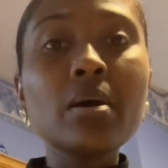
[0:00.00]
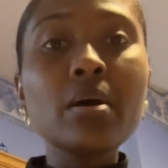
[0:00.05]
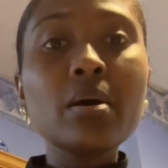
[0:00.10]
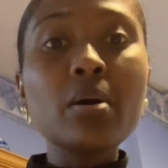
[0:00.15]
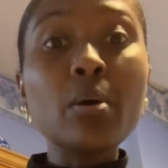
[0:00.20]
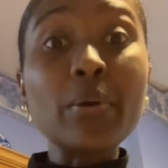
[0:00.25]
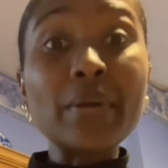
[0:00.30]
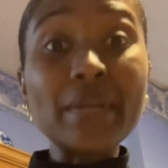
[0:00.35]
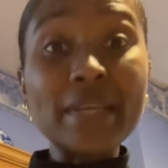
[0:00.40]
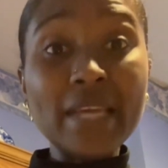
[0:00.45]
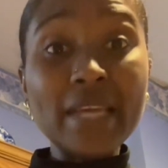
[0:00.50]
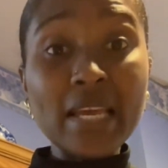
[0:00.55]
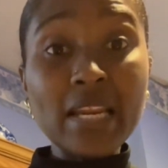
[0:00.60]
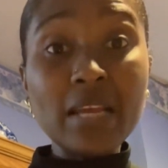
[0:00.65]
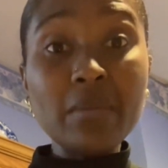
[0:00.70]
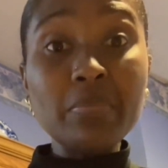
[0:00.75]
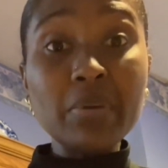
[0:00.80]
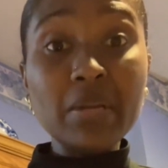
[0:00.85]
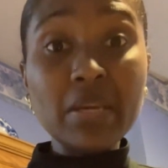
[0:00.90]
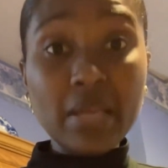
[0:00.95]
organic
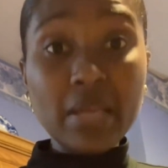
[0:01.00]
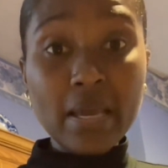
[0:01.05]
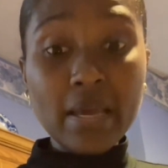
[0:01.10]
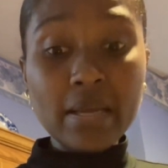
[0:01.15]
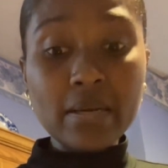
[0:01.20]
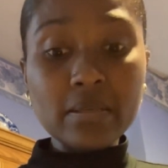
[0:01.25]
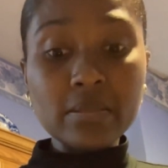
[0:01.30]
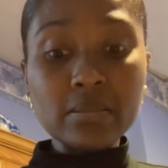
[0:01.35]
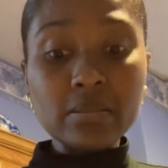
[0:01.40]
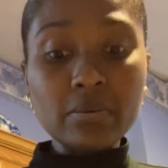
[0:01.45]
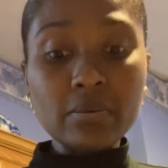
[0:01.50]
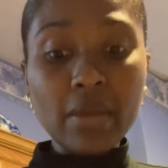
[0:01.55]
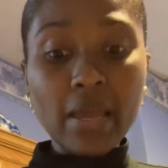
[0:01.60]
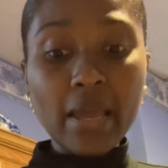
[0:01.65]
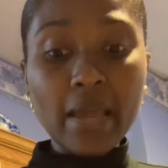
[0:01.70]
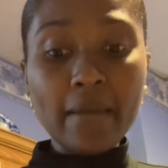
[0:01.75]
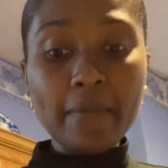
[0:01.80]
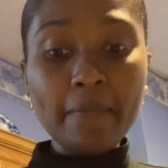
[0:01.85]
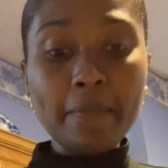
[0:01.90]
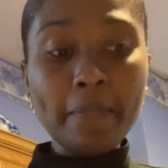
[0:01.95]
bananas,
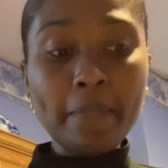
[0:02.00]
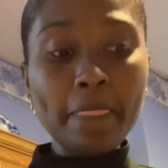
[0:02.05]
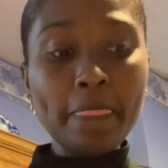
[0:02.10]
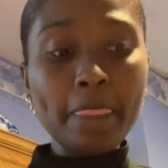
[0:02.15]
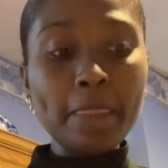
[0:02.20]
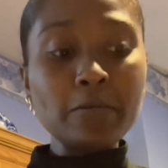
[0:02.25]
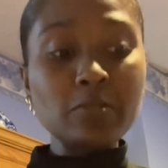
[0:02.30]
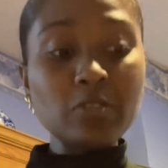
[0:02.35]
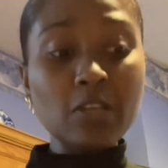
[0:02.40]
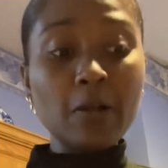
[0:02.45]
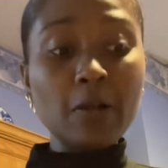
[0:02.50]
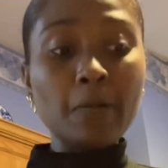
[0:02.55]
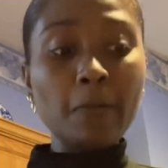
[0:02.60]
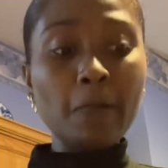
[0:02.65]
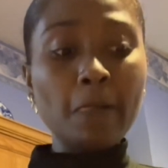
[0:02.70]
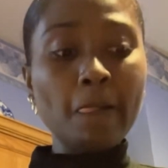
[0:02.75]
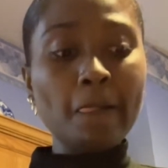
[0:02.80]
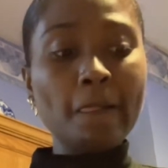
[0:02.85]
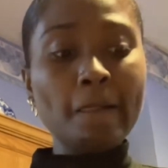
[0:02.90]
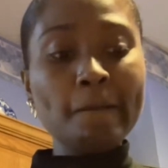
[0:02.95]
okay? So
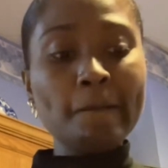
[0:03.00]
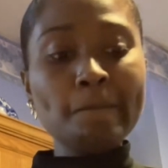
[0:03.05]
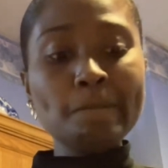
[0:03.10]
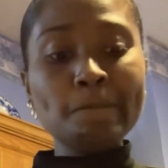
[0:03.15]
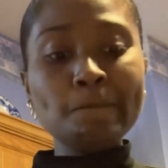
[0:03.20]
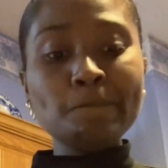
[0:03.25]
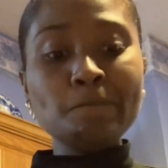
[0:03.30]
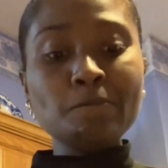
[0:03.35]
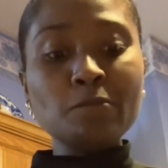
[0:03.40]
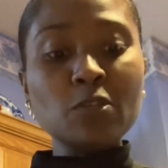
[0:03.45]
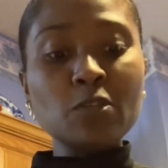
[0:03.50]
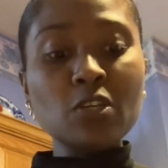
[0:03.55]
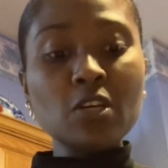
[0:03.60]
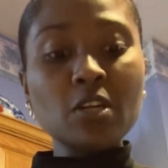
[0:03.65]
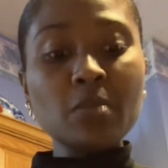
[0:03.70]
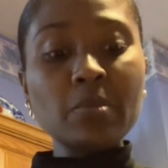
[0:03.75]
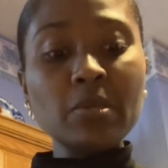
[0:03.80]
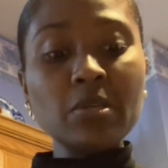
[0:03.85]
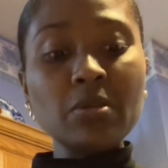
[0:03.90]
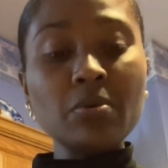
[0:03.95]
you're going to
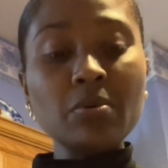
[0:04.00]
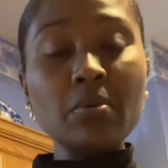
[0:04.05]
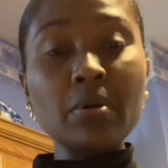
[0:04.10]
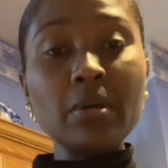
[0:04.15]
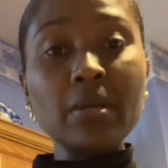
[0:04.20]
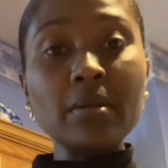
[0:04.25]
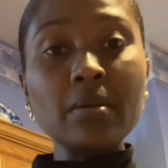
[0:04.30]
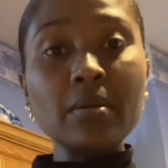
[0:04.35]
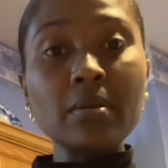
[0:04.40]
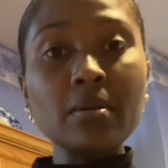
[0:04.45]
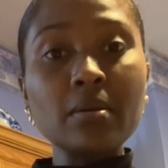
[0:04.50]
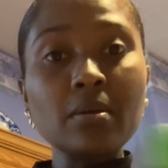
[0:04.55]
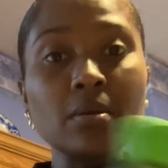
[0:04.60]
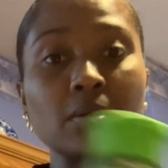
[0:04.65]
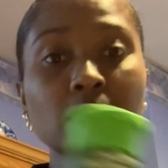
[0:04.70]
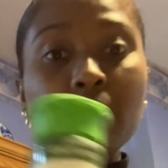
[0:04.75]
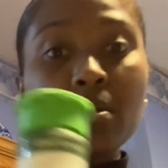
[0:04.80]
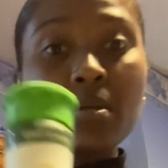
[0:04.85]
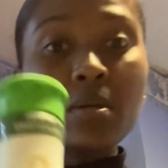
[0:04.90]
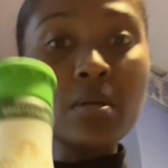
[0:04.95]
be doing
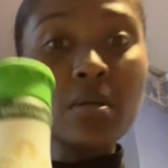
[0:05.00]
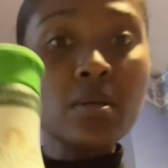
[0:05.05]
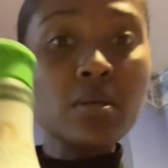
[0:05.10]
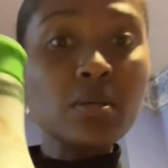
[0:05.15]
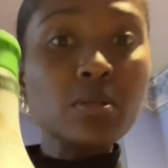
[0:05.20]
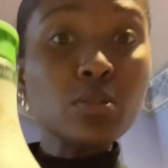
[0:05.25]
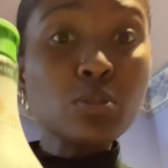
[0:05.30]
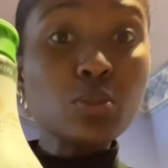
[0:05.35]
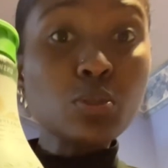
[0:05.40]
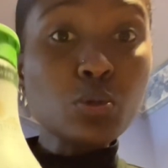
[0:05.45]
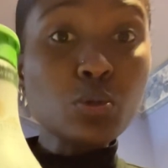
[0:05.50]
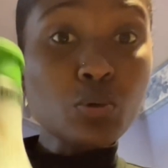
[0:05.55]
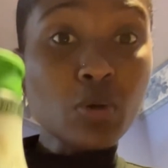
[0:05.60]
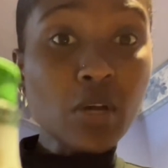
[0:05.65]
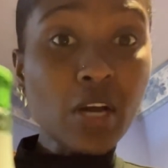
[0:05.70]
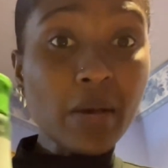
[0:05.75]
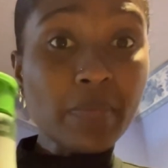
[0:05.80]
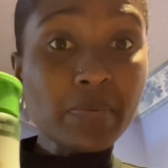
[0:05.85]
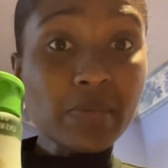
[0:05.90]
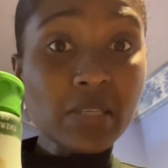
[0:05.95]
2
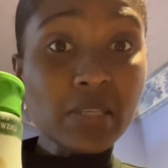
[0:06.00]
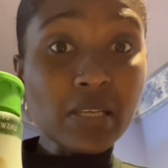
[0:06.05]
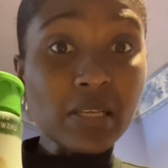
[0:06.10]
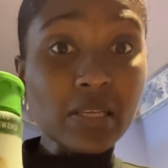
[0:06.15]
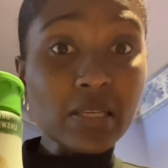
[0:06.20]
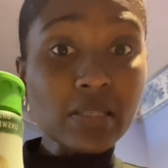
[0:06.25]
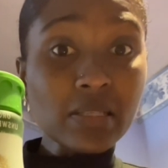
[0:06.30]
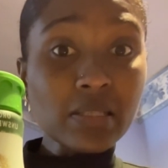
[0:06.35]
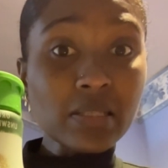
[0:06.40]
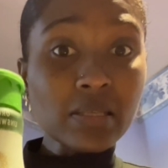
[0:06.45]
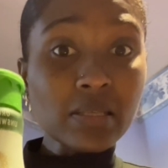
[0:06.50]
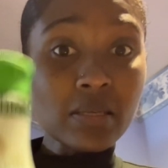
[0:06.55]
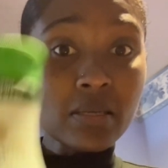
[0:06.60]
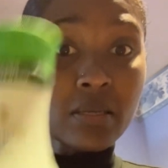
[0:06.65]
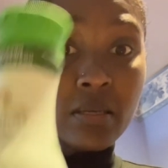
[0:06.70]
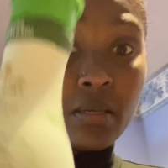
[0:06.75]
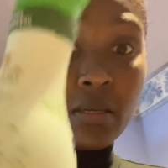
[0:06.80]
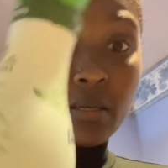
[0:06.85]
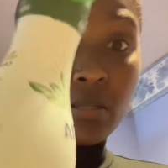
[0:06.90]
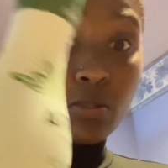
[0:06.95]
cups of this,
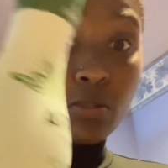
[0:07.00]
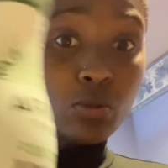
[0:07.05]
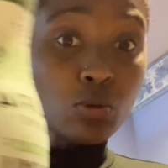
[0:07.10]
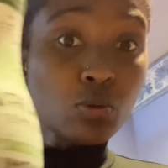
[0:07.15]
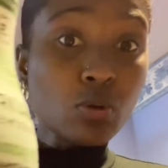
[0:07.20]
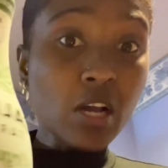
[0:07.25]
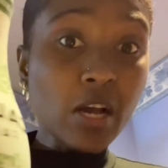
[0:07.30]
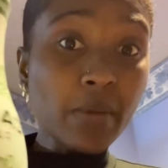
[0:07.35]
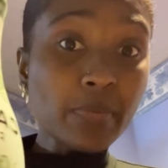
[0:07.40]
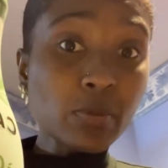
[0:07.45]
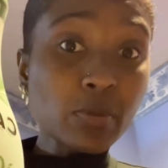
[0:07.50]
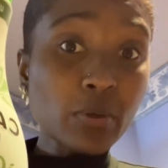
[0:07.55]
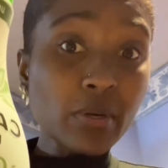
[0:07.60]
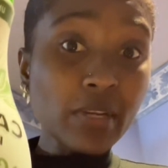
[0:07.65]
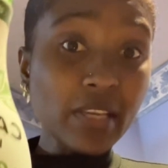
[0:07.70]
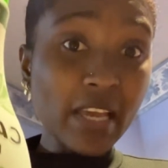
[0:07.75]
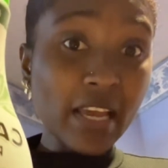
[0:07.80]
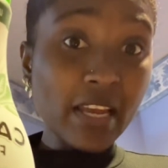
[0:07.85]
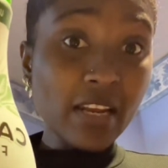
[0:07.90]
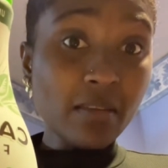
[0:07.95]
2 cups of
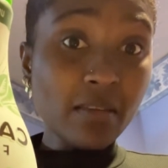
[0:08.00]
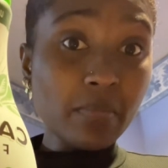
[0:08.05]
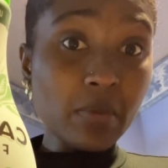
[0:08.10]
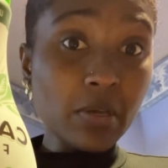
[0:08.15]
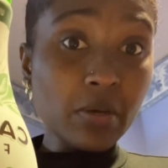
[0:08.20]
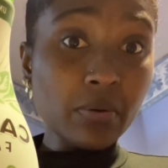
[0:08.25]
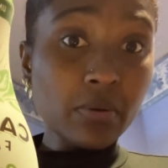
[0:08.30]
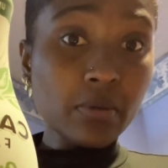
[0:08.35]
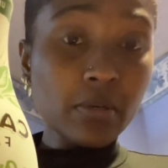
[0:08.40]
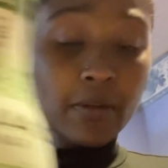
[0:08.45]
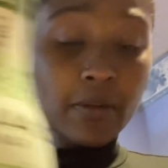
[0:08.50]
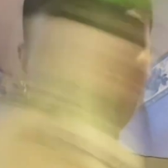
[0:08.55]
organic milk.